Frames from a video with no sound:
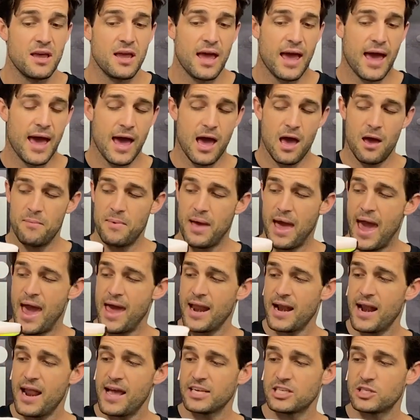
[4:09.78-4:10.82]

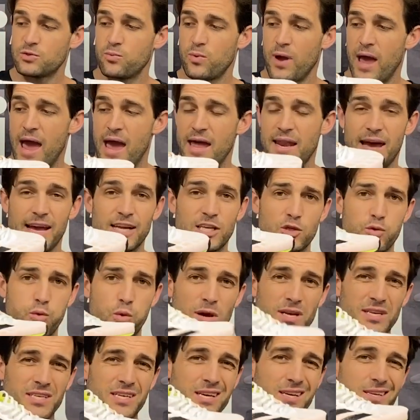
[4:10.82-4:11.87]
Adidas had a
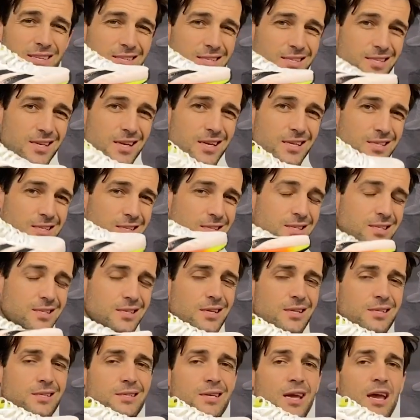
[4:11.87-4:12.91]
26 to
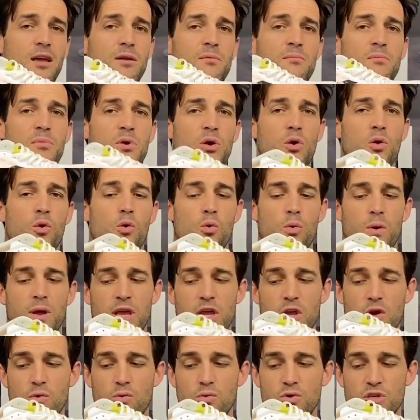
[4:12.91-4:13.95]
16 mil
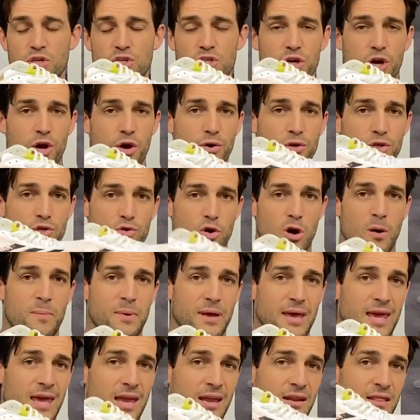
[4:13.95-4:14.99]
heel to toe drop
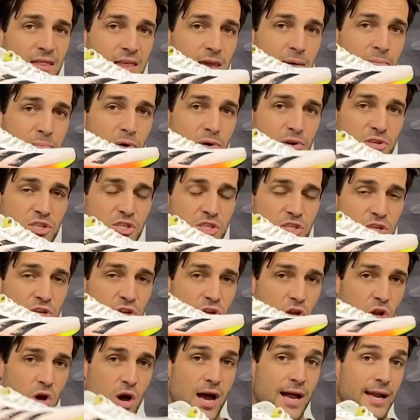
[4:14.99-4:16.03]
in the Boston
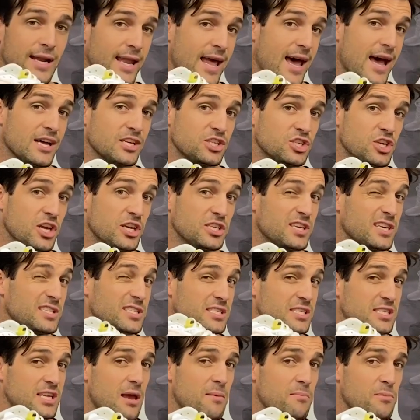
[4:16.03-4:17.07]
9 last year. So that's
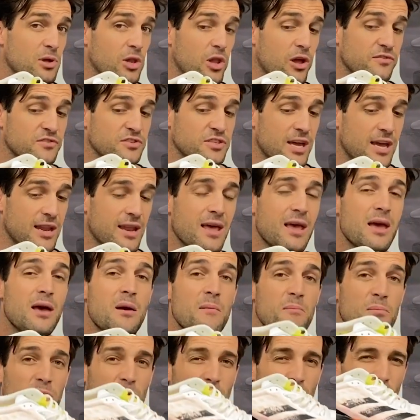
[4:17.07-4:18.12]
10 mil offset,
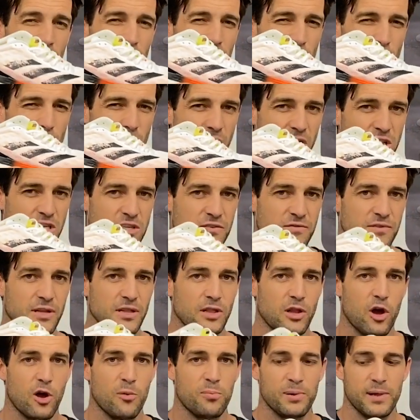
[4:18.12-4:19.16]
but on a relatively
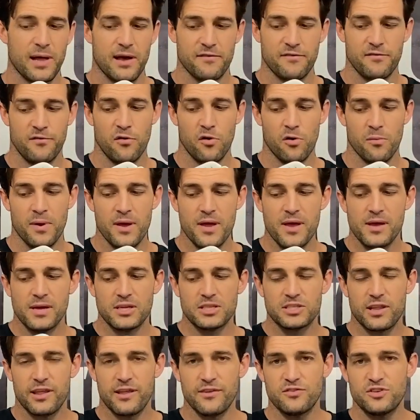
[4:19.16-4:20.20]
low platform.
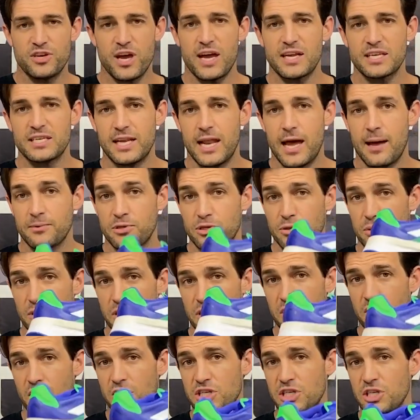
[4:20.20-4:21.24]
So they've jacked it up to a
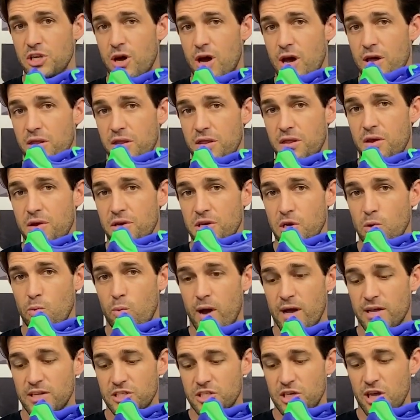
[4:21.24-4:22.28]

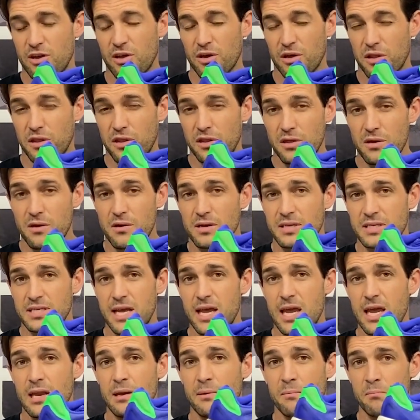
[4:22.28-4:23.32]
39-31. So you've got
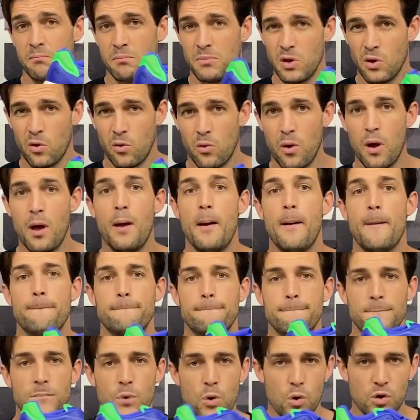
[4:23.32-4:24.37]
13 mil
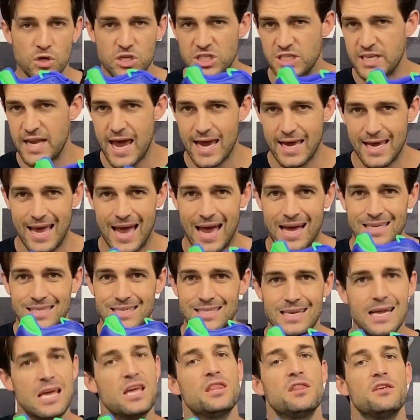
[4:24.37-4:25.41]
more stack
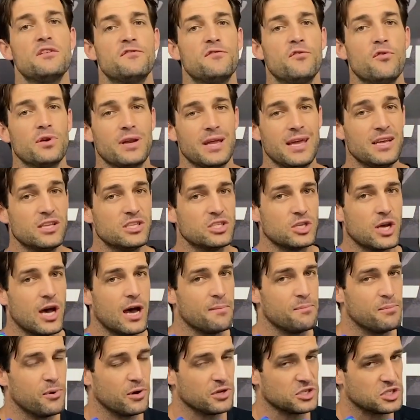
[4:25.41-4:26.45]
underneath your foot
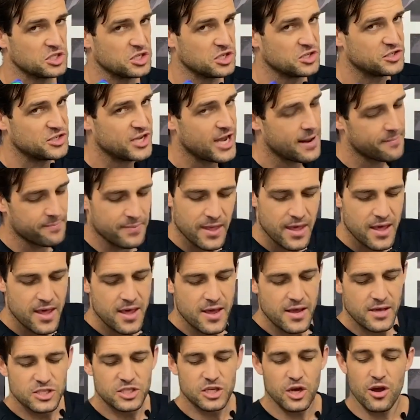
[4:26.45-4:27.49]
inside Boston 10.
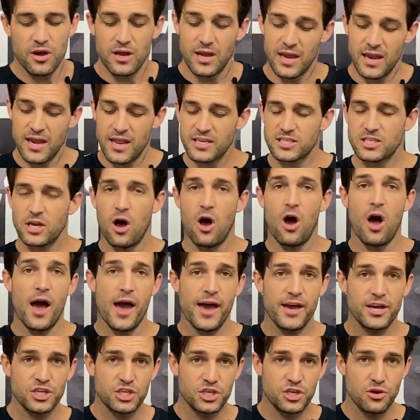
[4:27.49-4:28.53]
So it is a
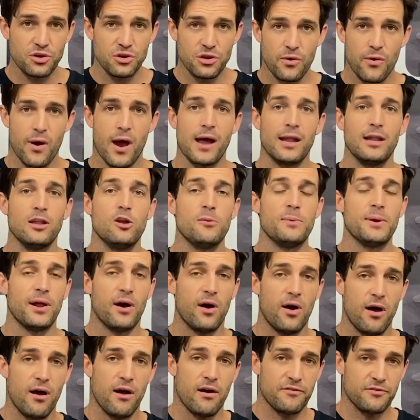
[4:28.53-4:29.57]
higher shoe. You are a little bit
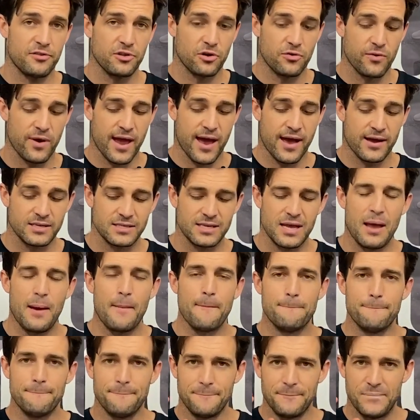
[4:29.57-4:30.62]
higher off the ground,
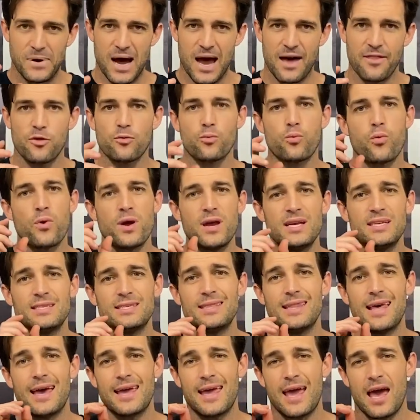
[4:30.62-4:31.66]
but the reason
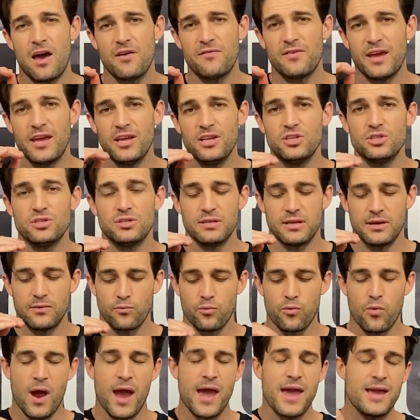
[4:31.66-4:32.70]
they have
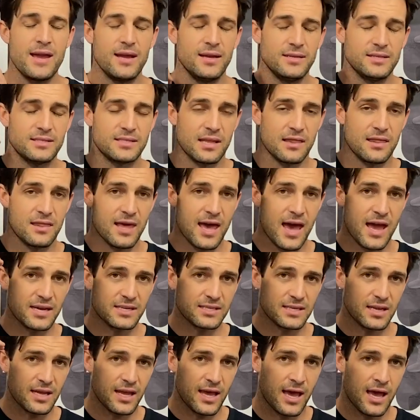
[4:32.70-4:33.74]
raised that
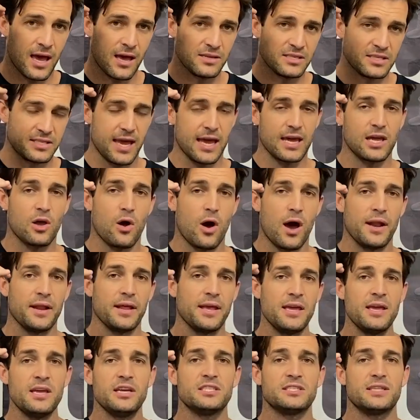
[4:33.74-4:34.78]
stack height
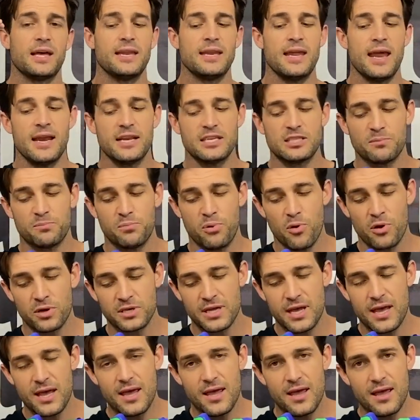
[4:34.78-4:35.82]
is they needed to put
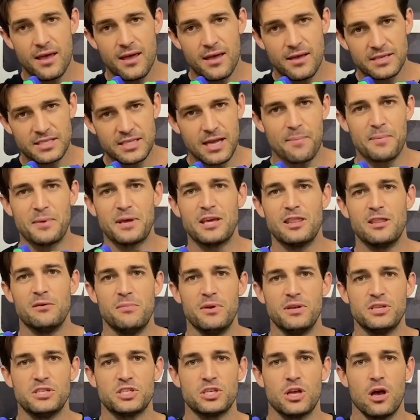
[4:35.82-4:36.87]
something in the
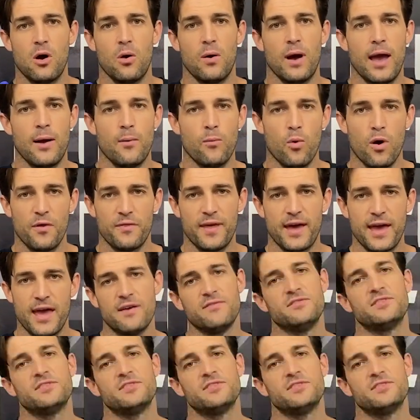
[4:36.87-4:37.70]
midsole, and what they have